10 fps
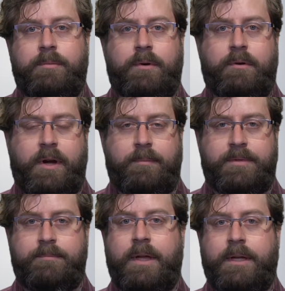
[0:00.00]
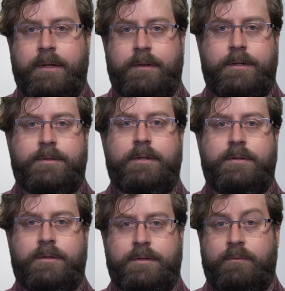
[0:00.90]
programs making the decisions